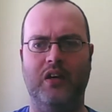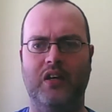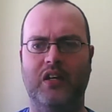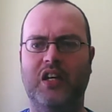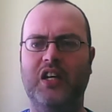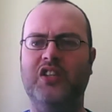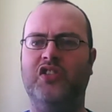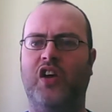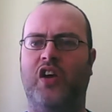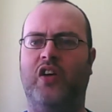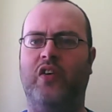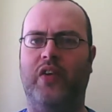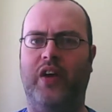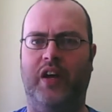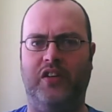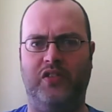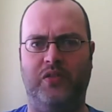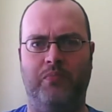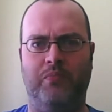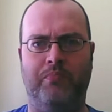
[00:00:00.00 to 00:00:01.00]

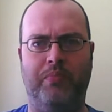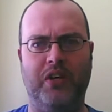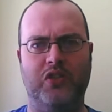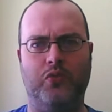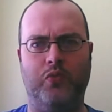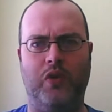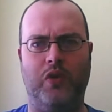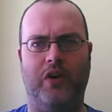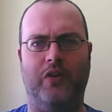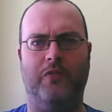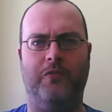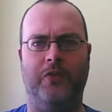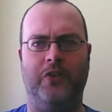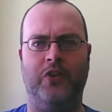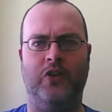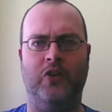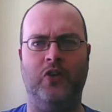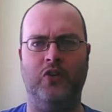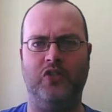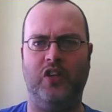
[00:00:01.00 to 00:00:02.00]
e-cigarettes, buzzword for
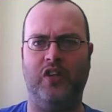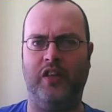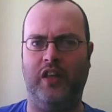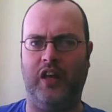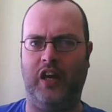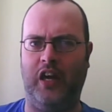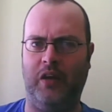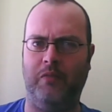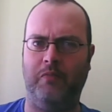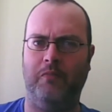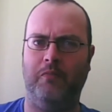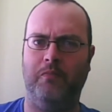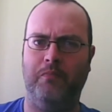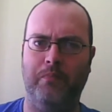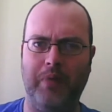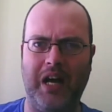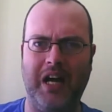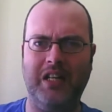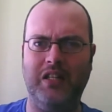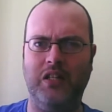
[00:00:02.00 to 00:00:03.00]
the news today.
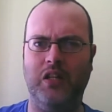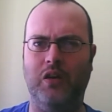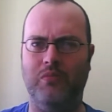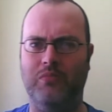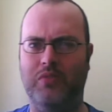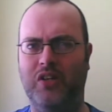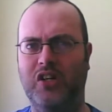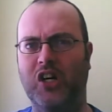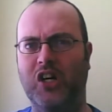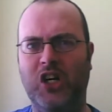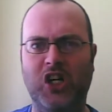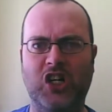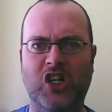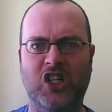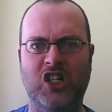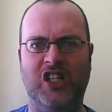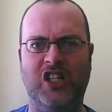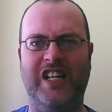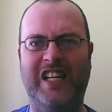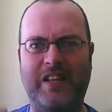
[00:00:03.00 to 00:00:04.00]
Ban them,
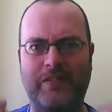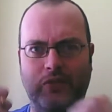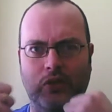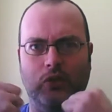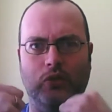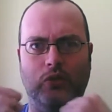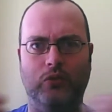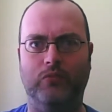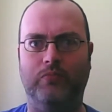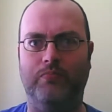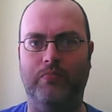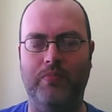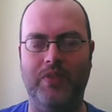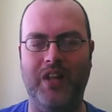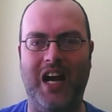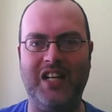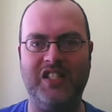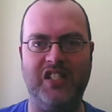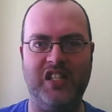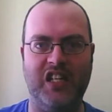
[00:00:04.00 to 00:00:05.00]
grr, evil,
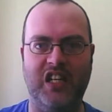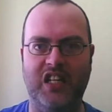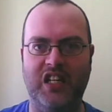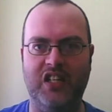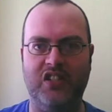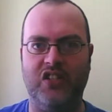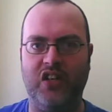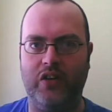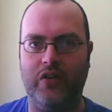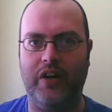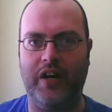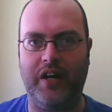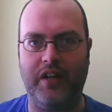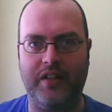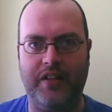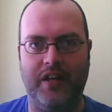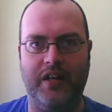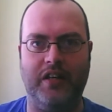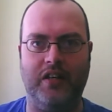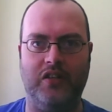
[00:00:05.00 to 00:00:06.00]
nasty e-cigarette
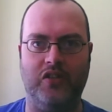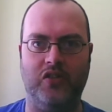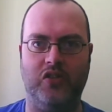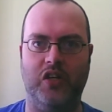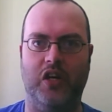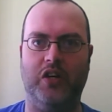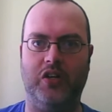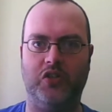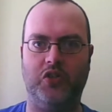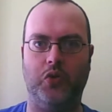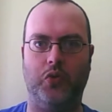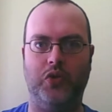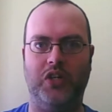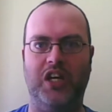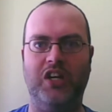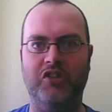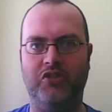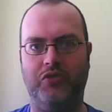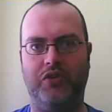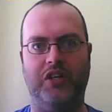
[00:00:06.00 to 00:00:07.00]
things, they're so
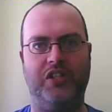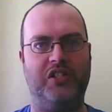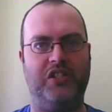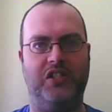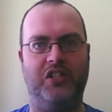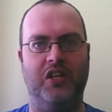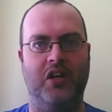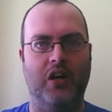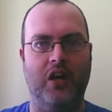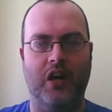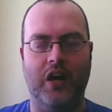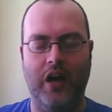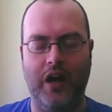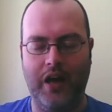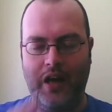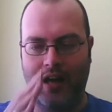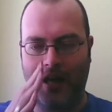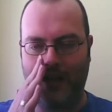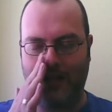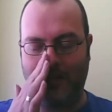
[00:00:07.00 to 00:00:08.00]
dangerous.
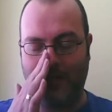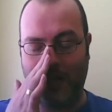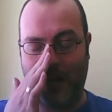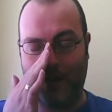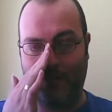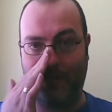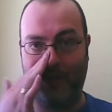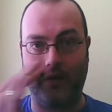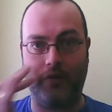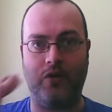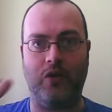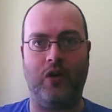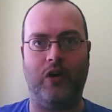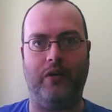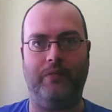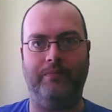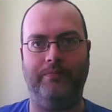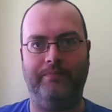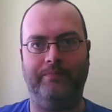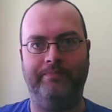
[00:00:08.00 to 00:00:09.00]
Except they're
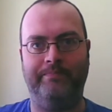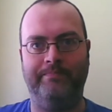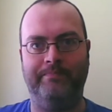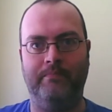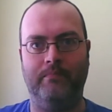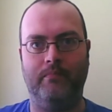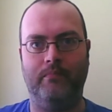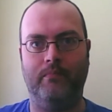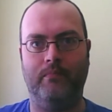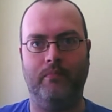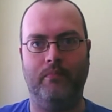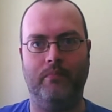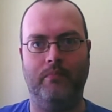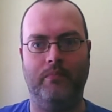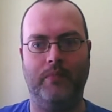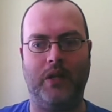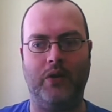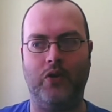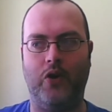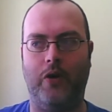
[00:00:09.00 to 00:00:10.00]
not.
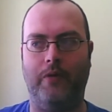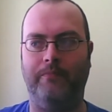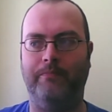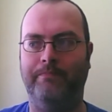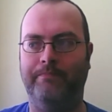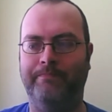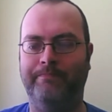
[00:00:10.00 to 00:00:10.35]
They're not.